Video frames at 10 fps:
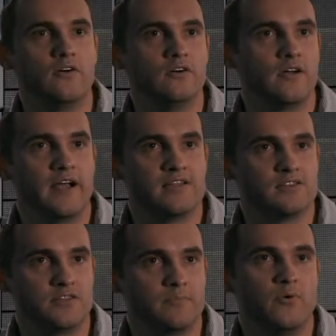along
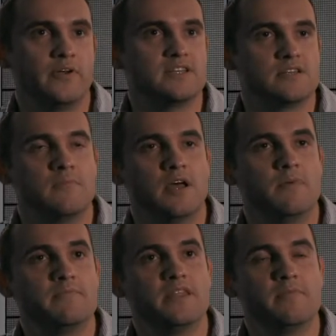outside the points
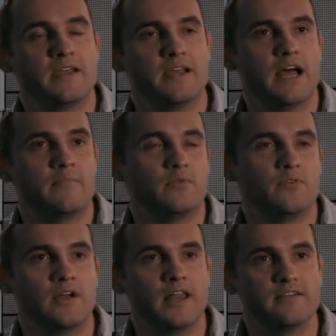and maybe they make a
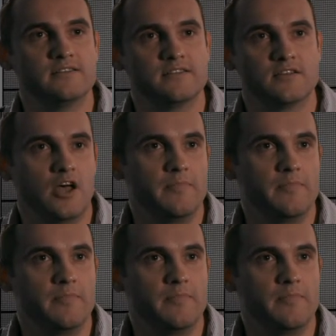gamble, the clouds